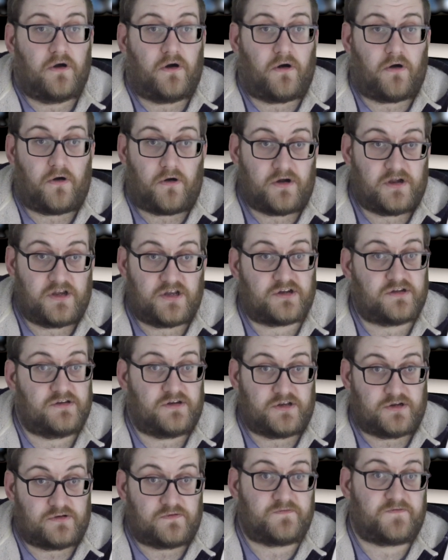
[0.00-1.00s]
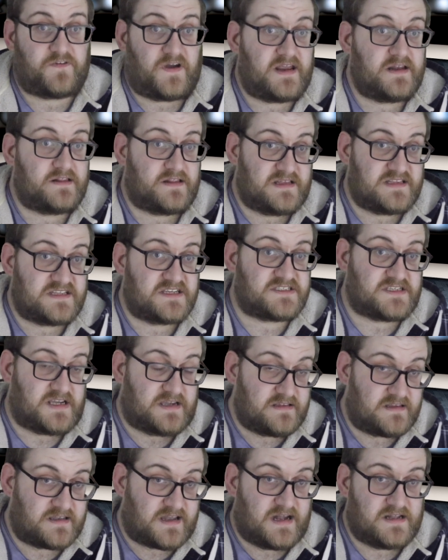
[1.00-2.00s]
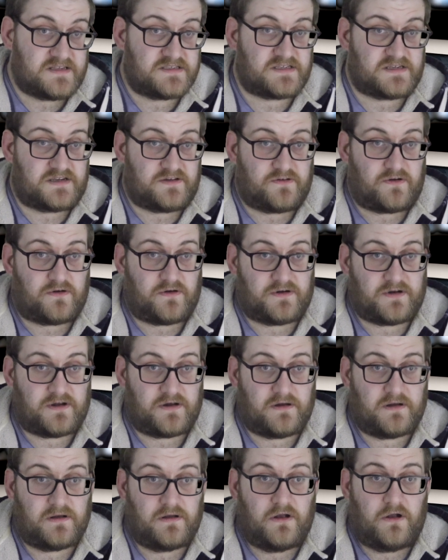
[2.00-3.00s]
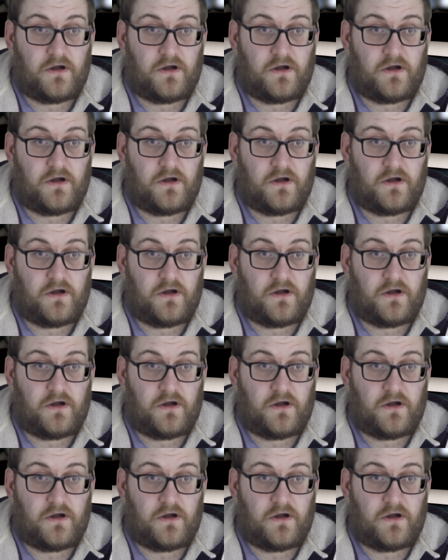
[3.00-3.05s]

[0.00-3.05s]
or you can finally decide to cancel your order,